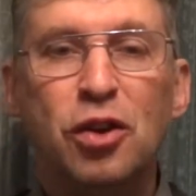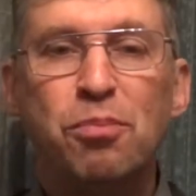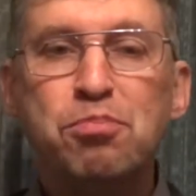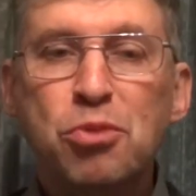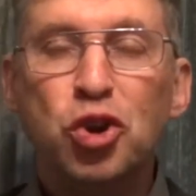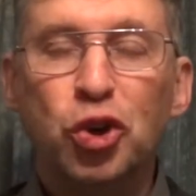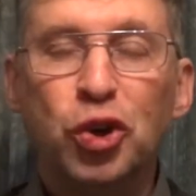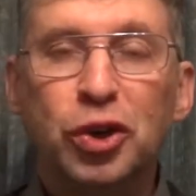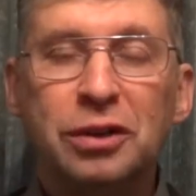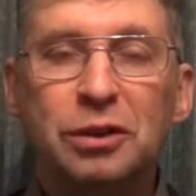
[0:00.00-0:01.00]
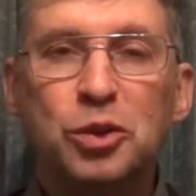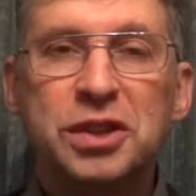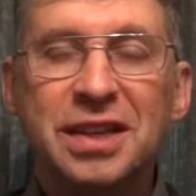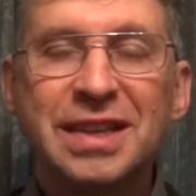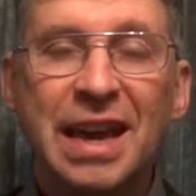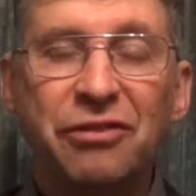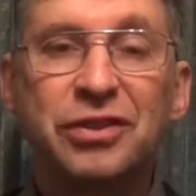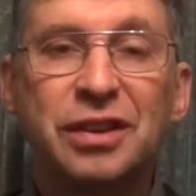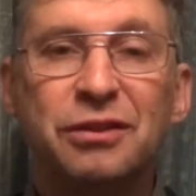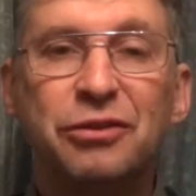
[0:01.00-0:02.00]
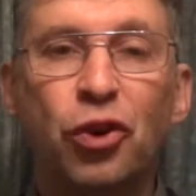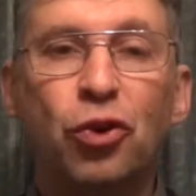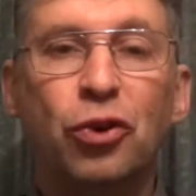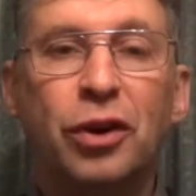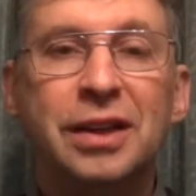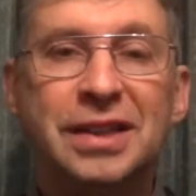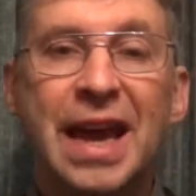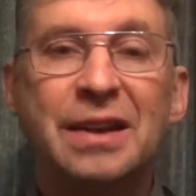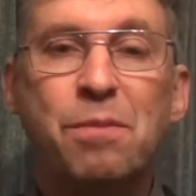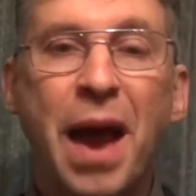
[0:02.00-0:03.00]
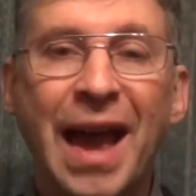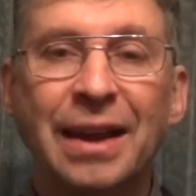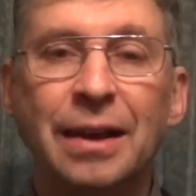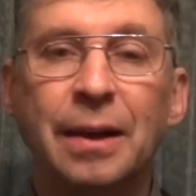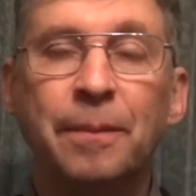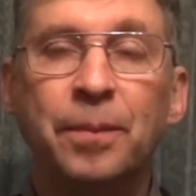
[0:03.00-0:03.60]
Myrrh was a gift for a dead man.